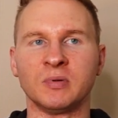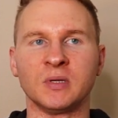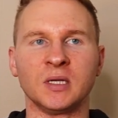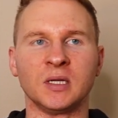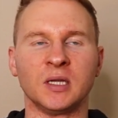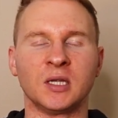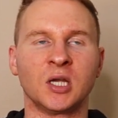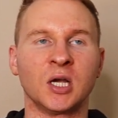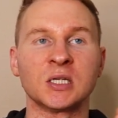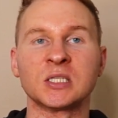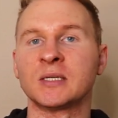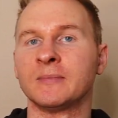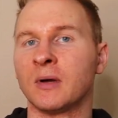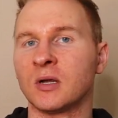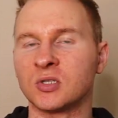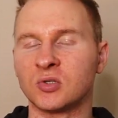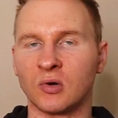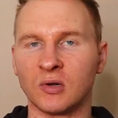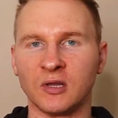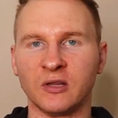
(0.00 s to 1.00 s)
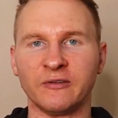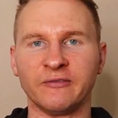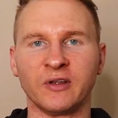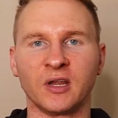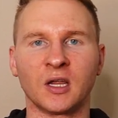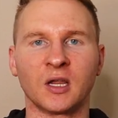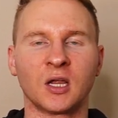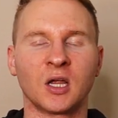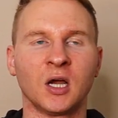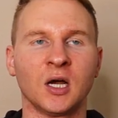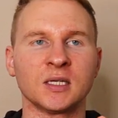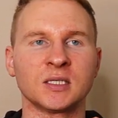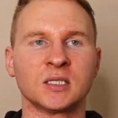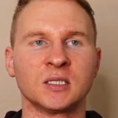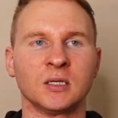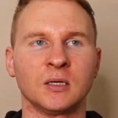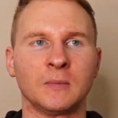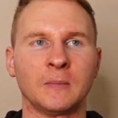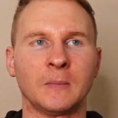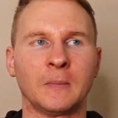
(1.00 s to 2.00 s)
it'd be custom outdoor living,
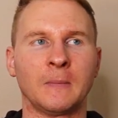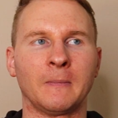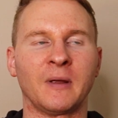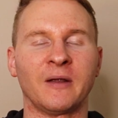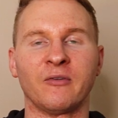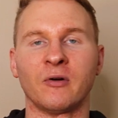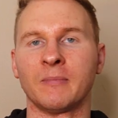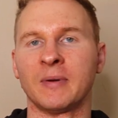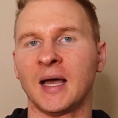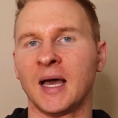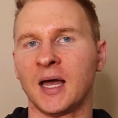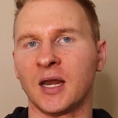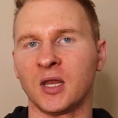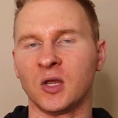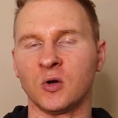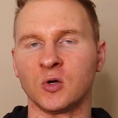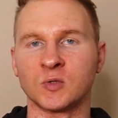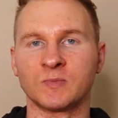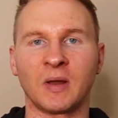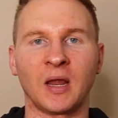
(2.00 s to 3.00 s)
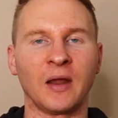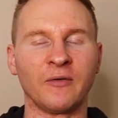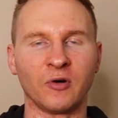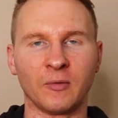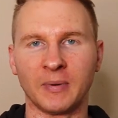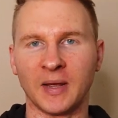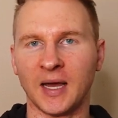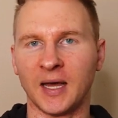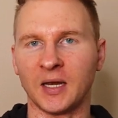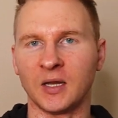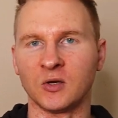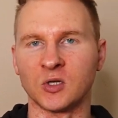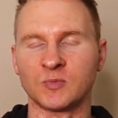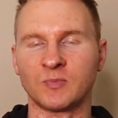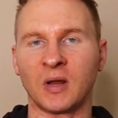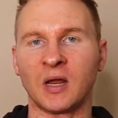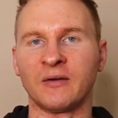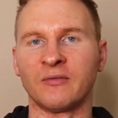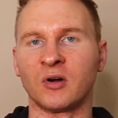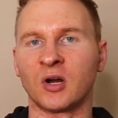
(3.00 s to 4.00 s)
custom paver patios,
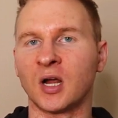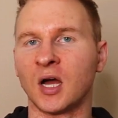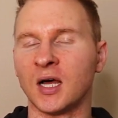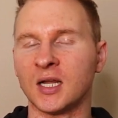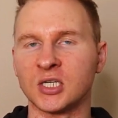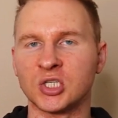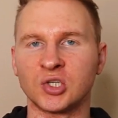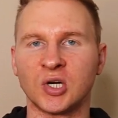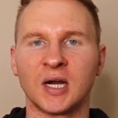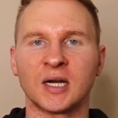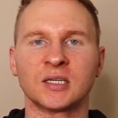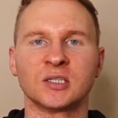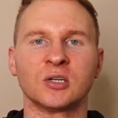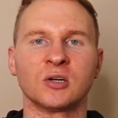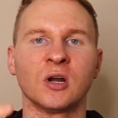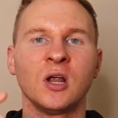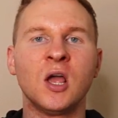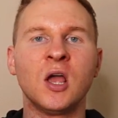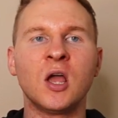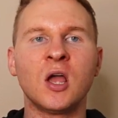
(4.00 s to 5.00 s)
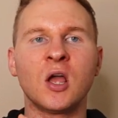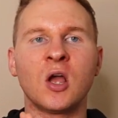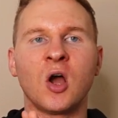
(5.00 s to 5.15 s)
paver contractor,